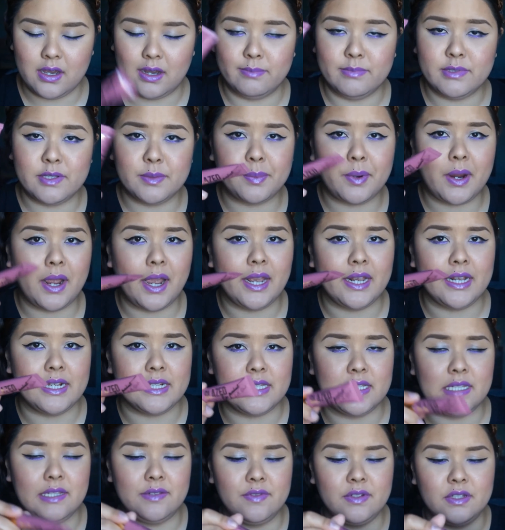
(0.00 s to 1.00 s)
I'm
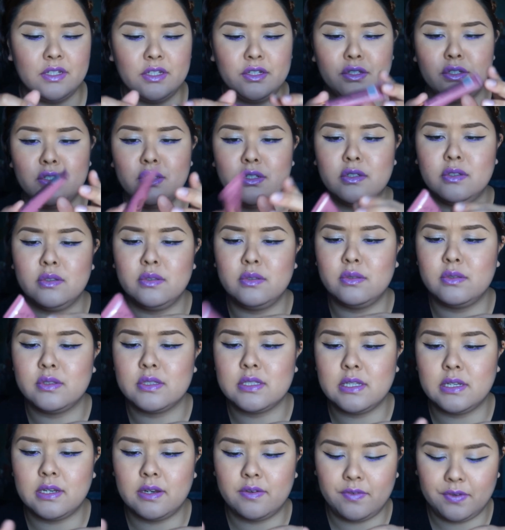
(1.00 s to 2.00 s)
surprised. Even the
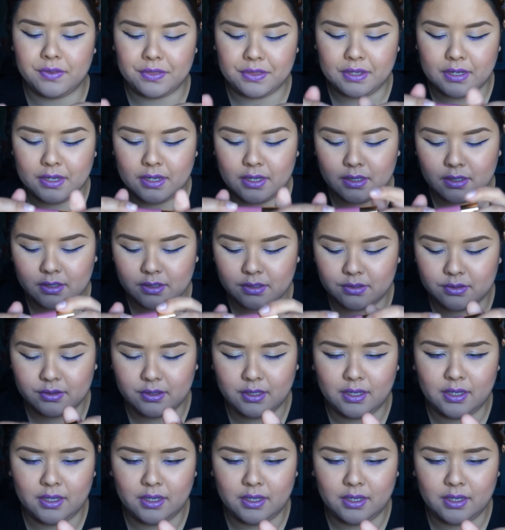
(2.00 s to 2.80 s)
nudes and everything,